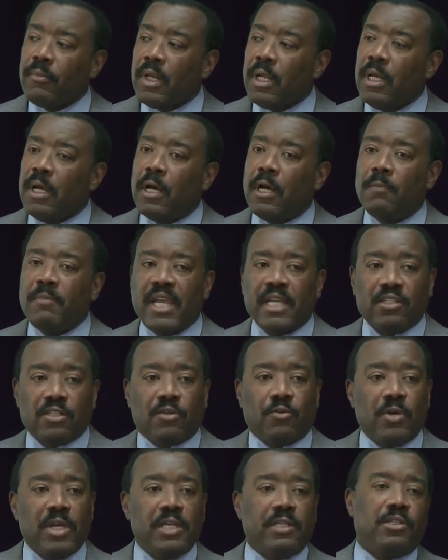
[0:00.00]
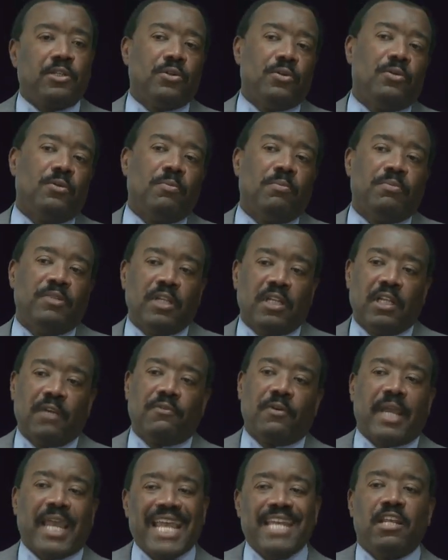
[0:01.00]
um, has agreed to
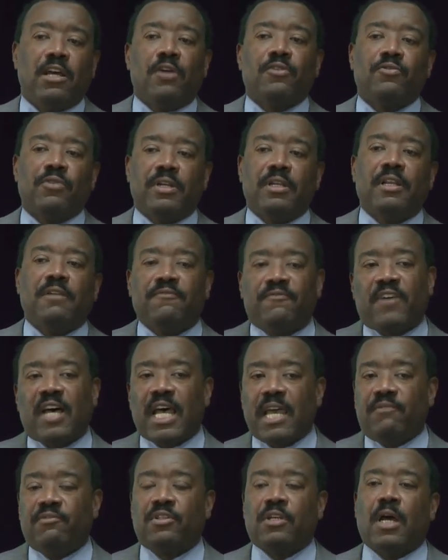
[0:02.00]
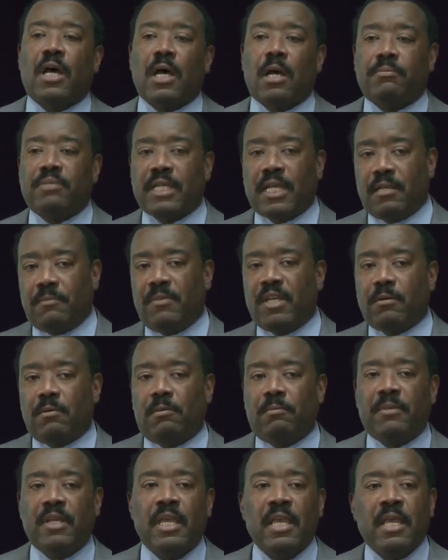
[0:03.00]
deliver 805 jobs at a
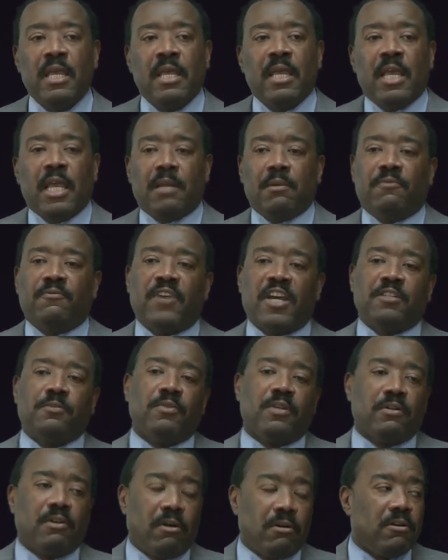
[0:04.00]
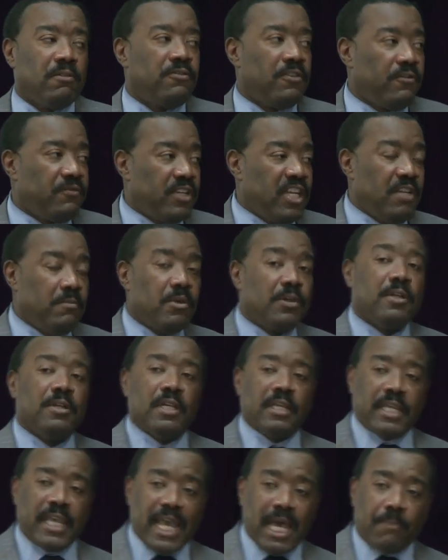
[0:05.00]
minimum, an investment of 115 million
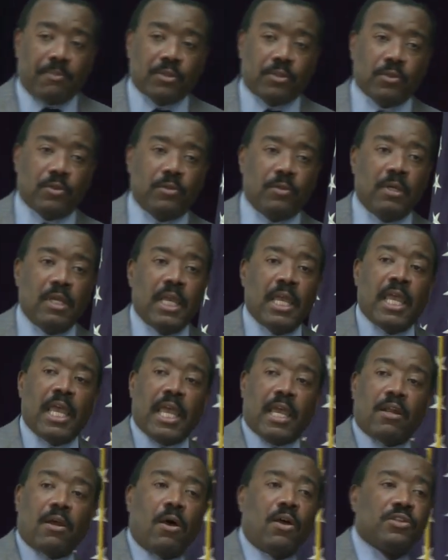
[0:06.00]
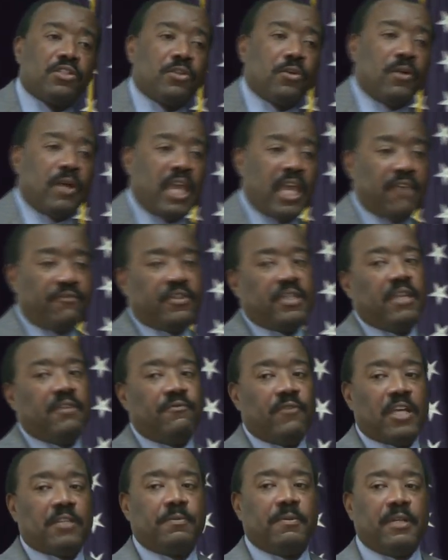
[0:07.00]
in capital, and also a hefty
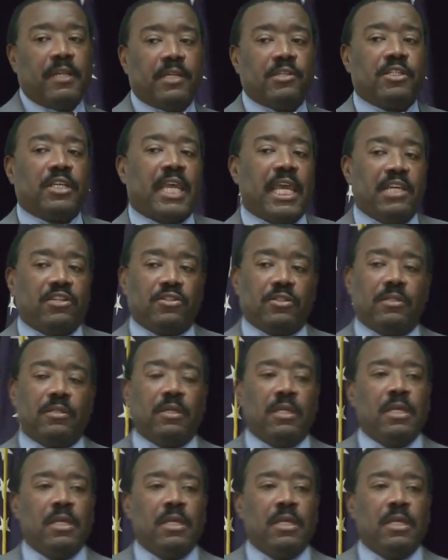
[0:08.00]
investment in education.